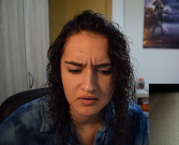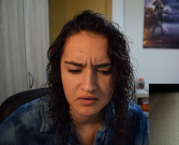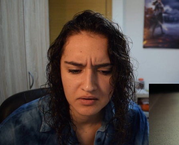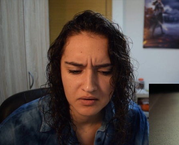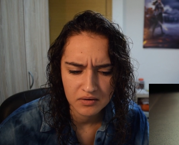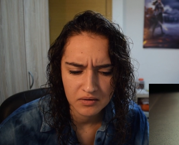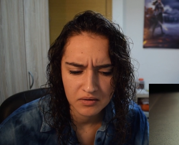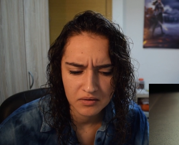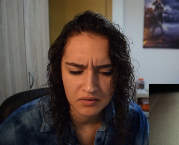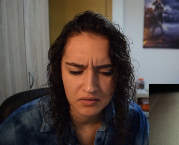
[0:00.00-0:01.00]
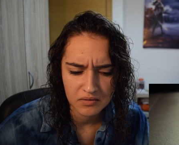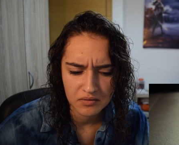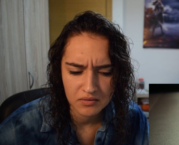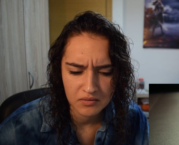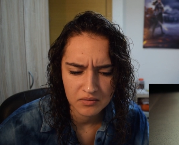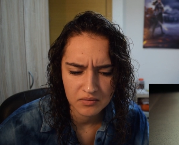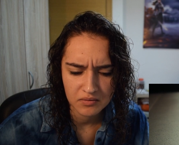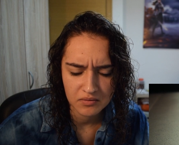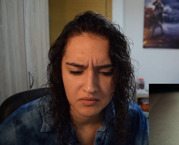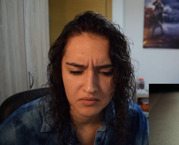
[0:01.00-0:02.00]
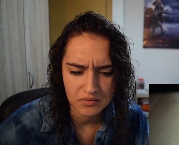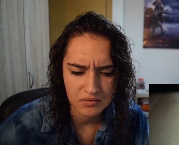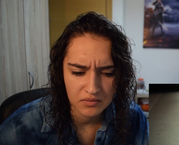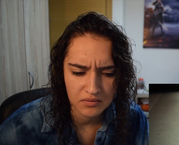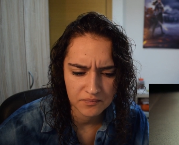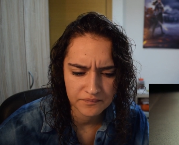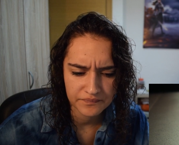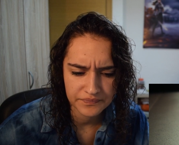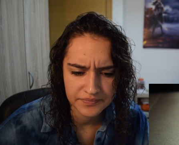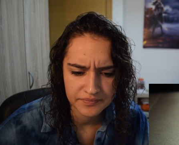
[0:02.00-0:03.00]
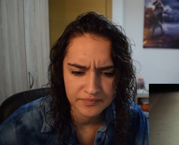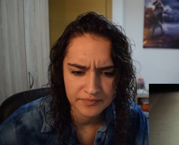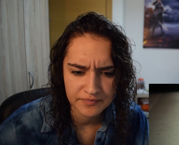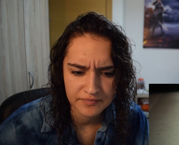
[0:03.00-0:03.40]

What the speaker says: (no one is talking)